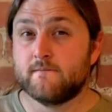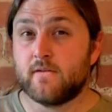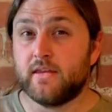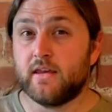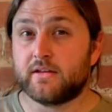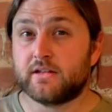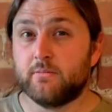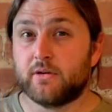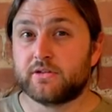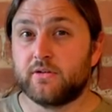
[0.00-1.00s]
yes, he
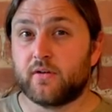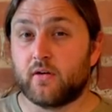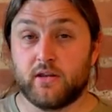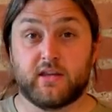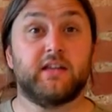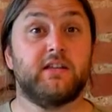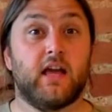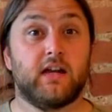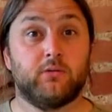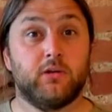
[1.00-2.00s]
must have, I guess he
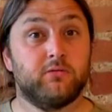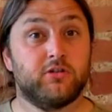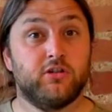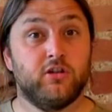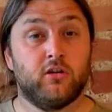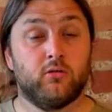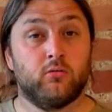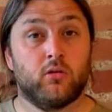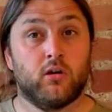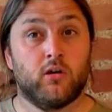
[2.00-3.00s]
had it when it was new,